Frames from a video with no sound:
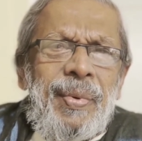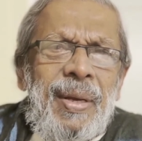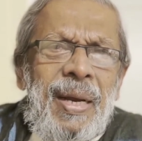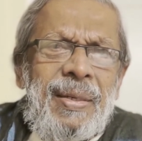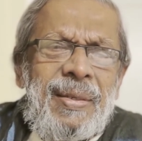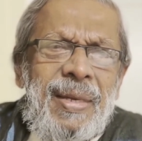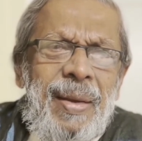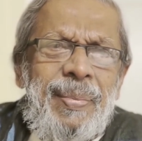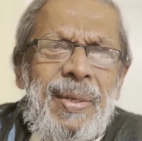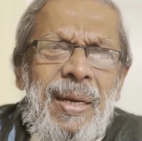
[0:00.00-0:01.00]
At the
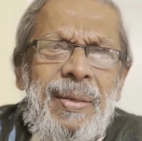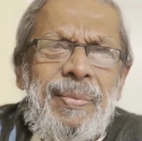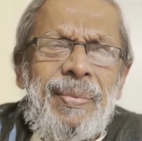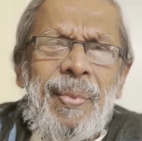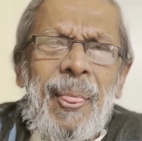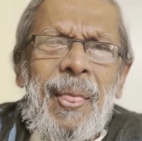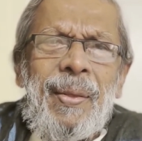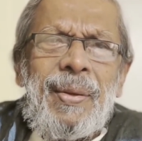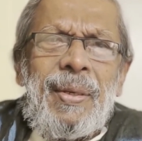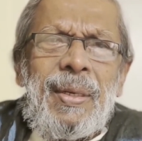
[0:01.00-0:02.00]
same time,
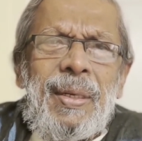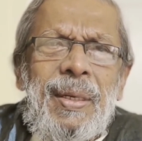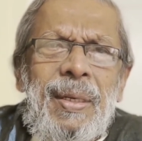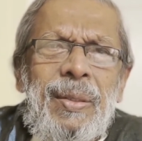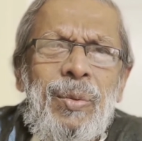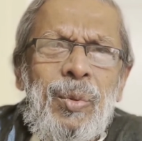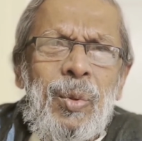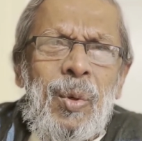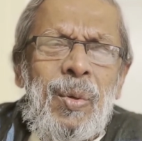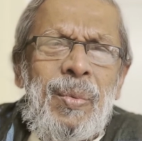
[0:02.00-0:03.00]

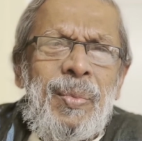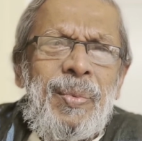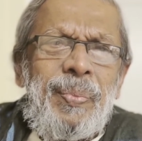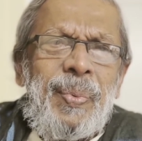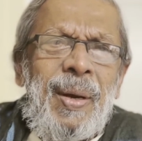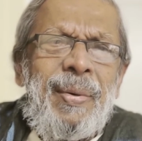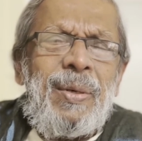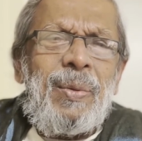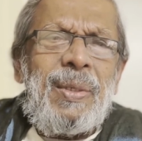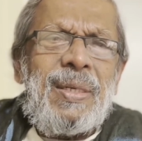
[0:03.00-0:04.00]
no private
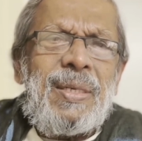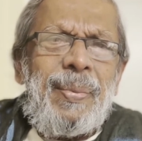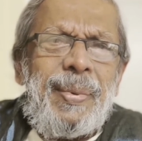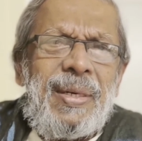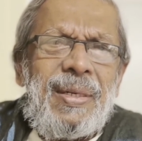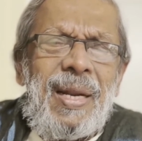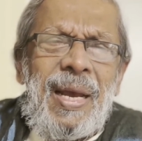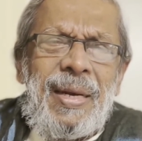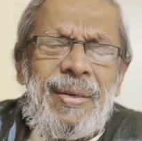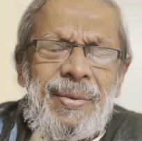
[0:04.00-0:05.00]
ownership in the
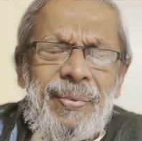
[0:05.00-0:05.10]
land,